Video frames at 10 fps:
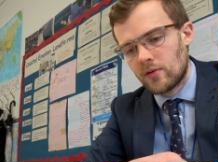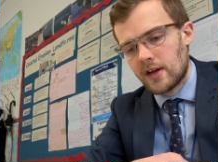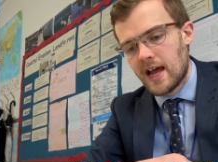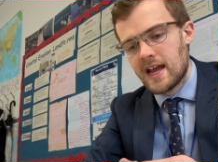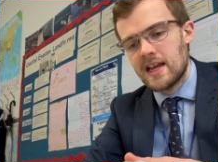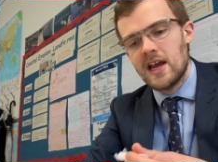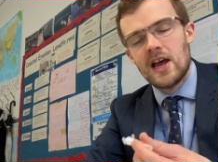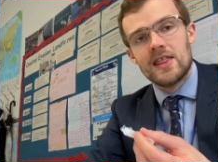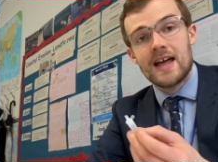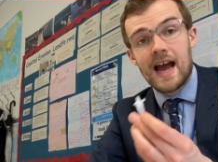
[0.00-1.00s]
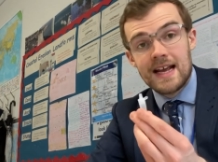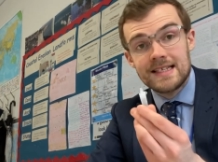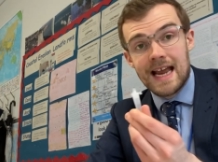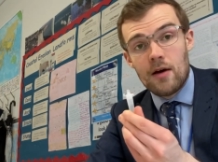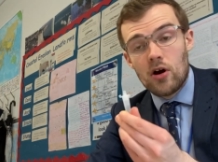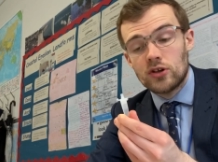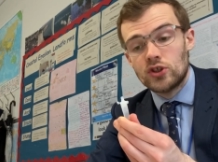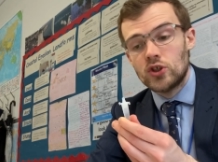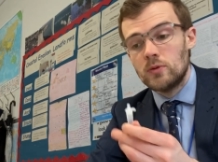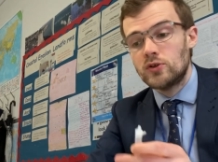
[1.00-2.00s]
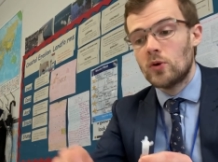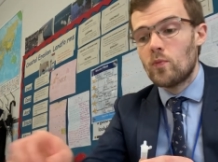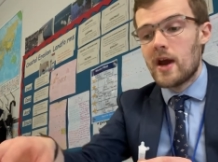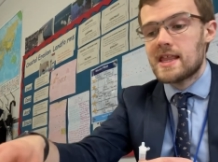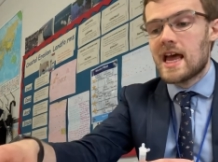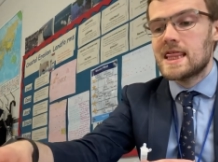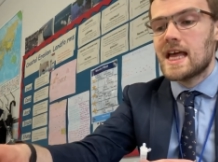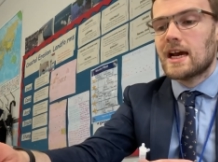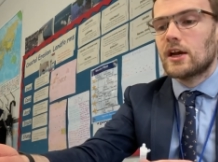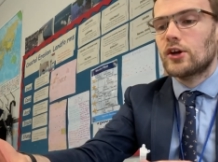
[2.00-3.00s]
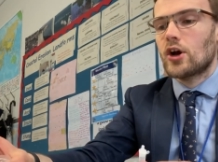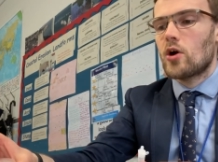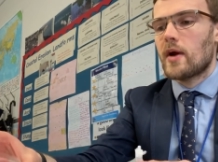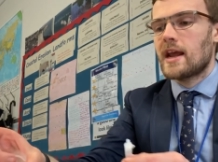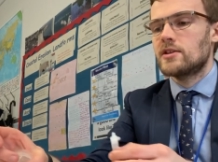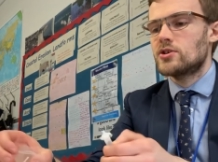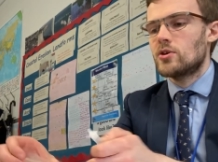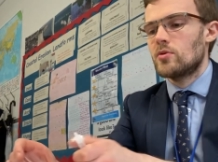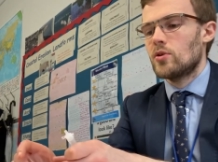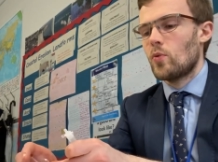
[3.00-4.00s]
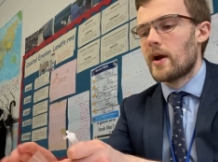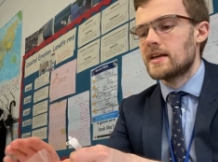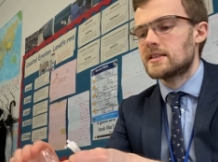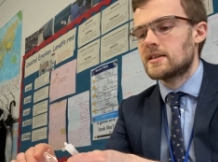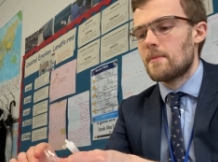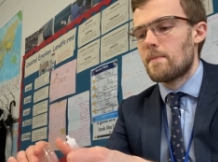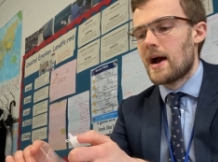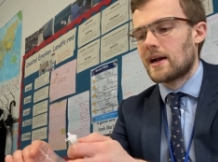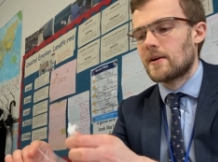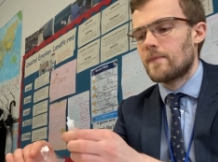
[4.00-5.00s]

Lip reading: Okay, that is now our tube done with, and that can go into the waste bag.